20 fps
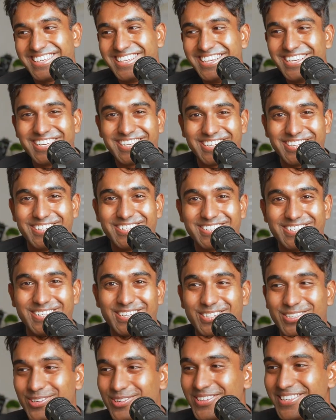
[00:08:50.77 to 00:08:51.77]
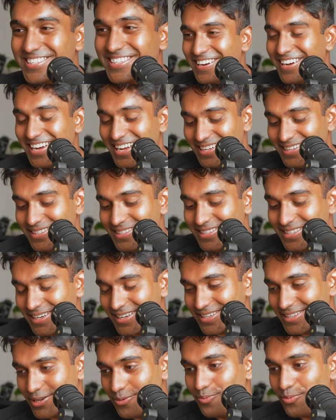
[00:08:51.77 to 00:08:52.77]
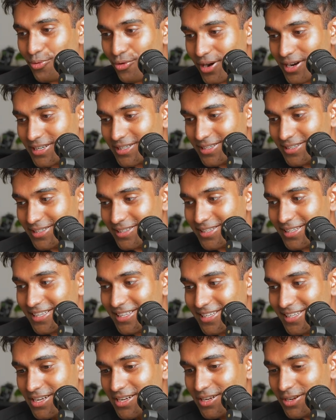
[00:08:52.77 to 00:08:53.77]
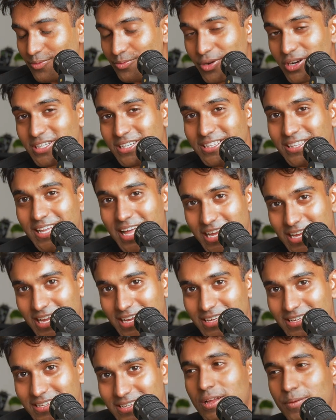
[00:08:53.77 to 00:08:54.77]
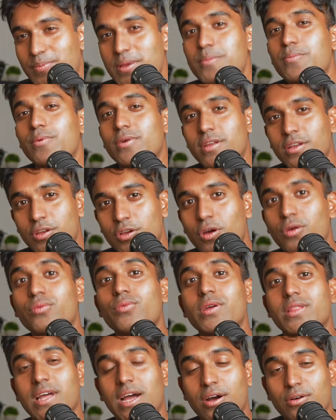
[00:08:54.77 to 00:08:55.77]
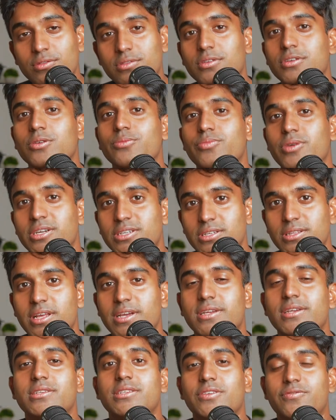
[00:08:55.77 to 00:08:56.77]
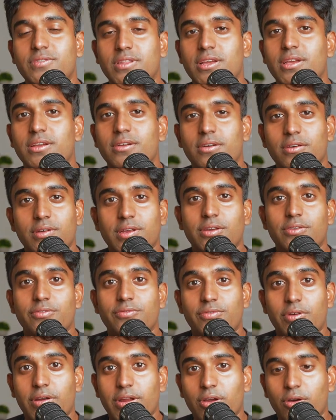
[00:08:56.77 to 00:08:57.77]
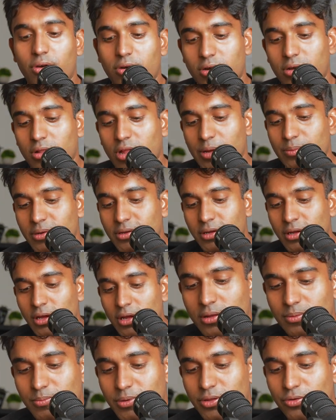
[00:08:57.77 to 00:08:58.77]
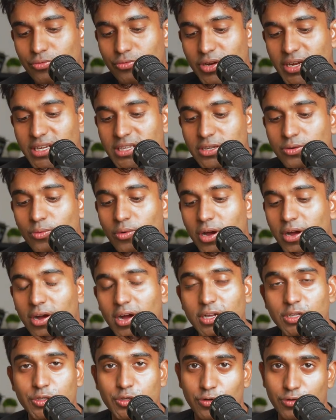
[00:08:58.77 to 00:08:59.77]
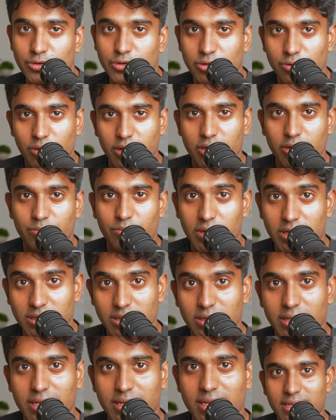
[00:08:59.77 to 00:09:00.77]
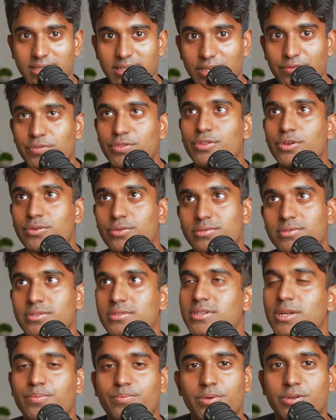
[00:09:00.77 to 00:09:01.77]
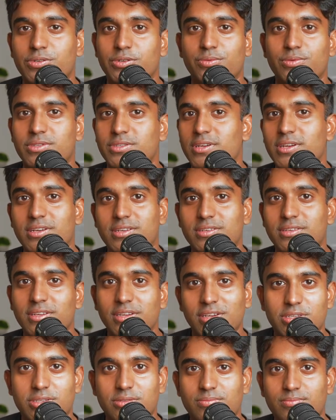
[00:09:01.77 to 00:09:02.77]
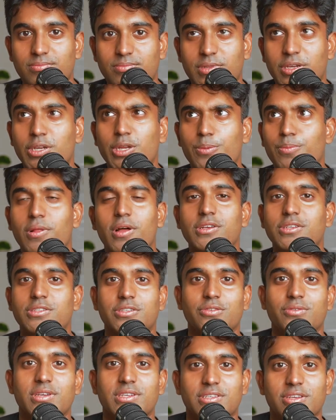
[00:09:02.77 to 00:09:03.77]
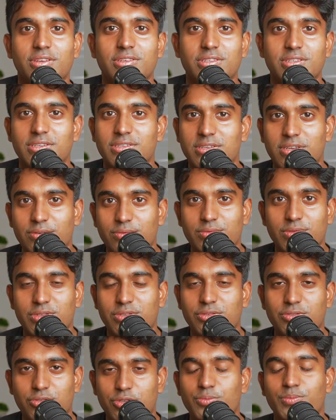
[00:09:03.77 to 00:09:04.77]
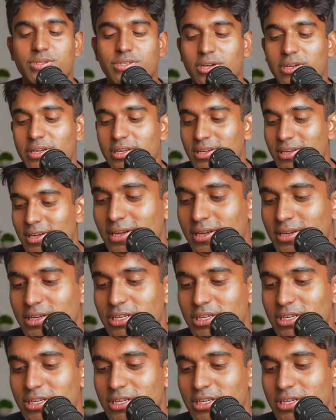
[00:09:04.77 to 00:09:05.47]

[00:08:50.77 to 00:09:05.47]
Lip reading: you just need shorts. And compression leggings. People can go without the compression leggings if they are in a very hot climate, but the reason why I chose to wear compression leggings, even though the temperature was like 30 plus degrees Celsius and it was super sunny, is